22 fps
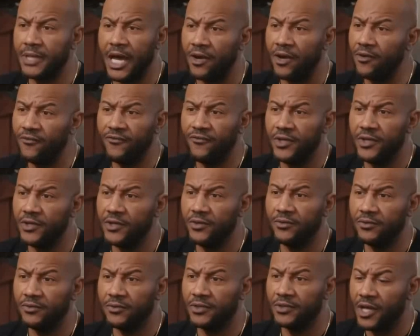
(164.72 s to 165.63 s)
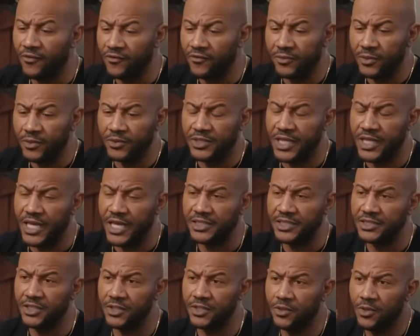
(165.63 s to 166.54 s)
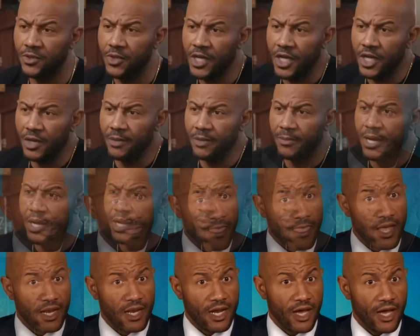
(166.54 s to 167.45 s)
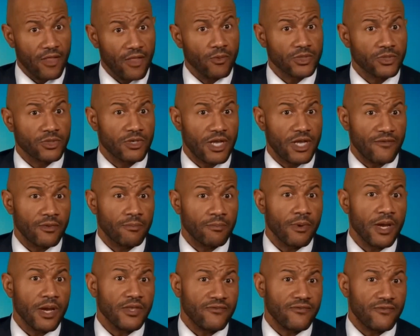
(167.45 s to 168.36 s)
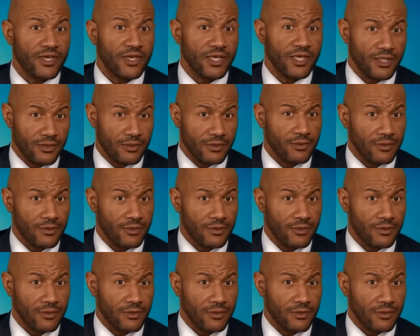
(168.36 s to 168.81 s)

seemed to add fuel to the fire. The more the couple tried to play it